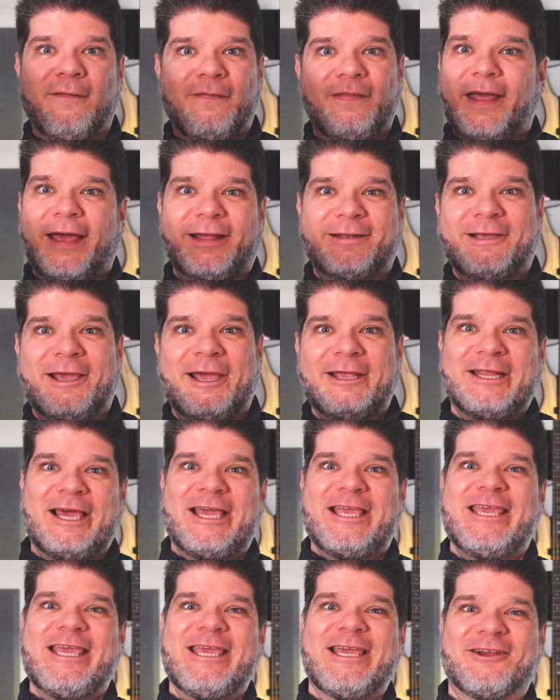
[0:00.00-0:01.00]
that kind
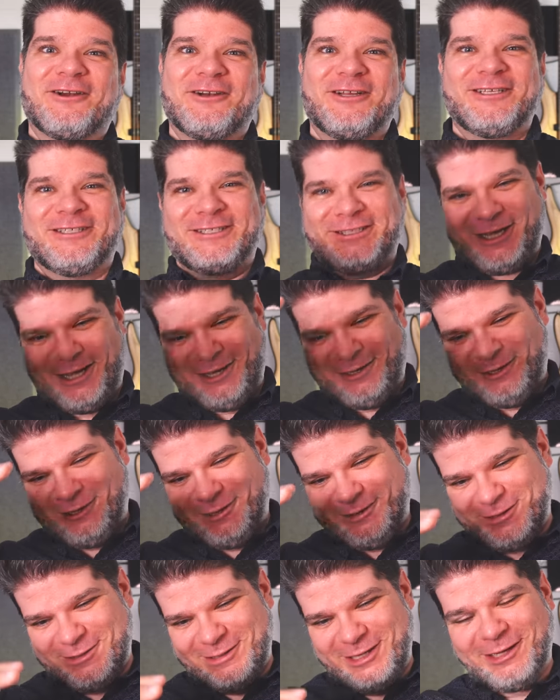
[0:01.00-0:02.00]
of eagerness kind
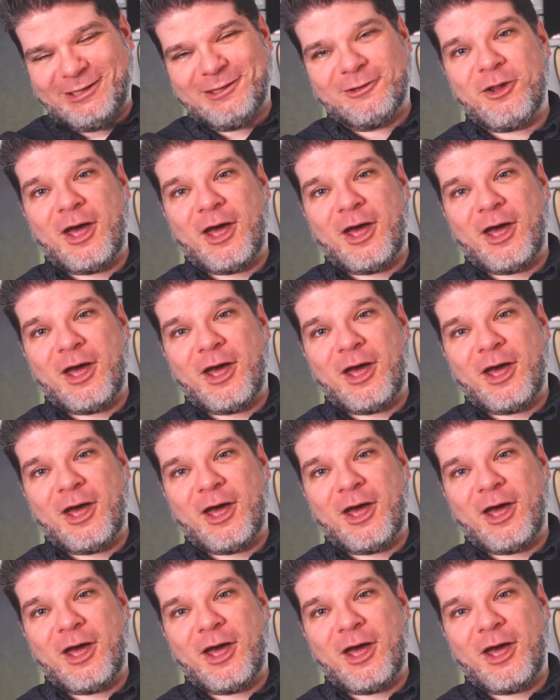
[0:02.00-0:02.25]
of settle